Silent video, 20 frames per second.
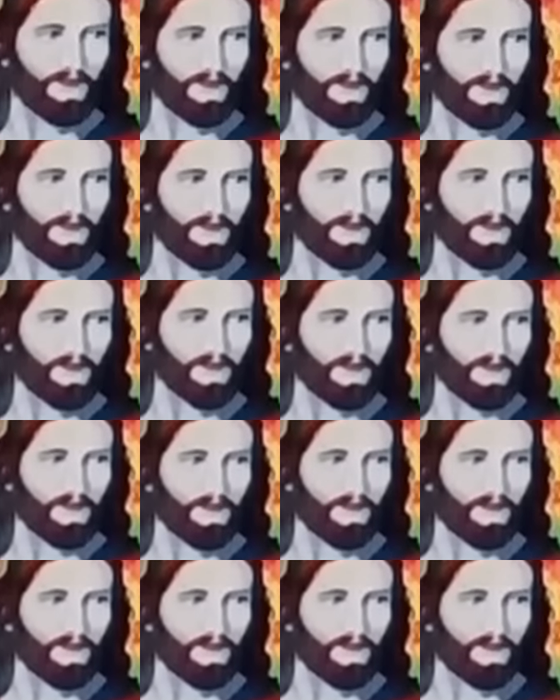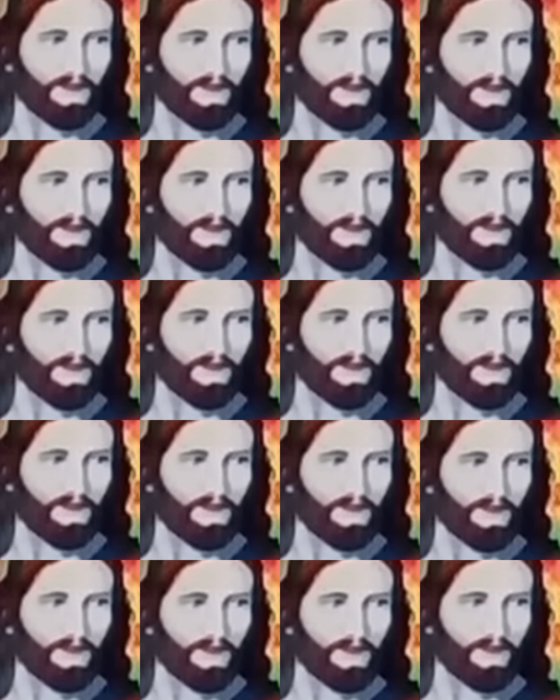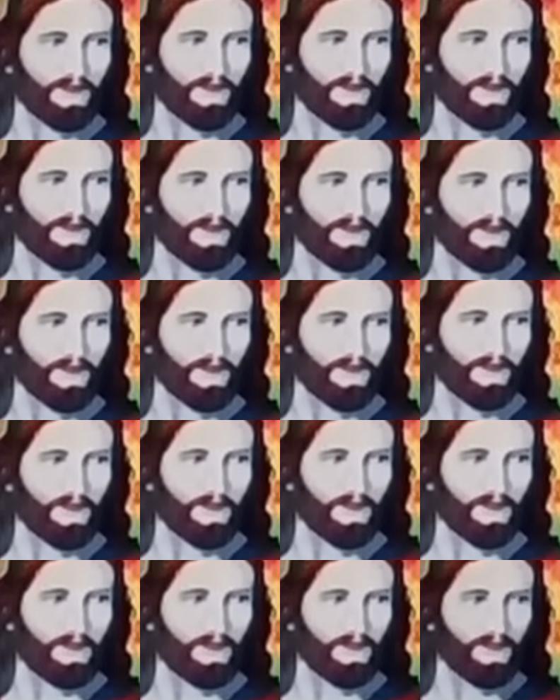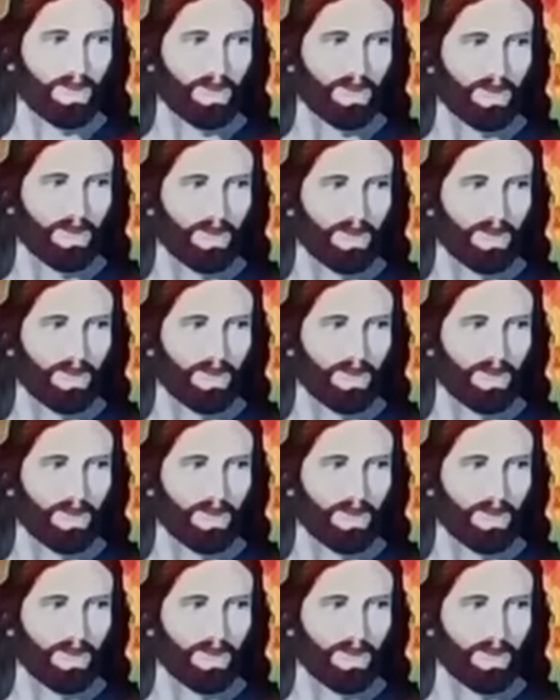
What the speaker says: The person shown says nothing.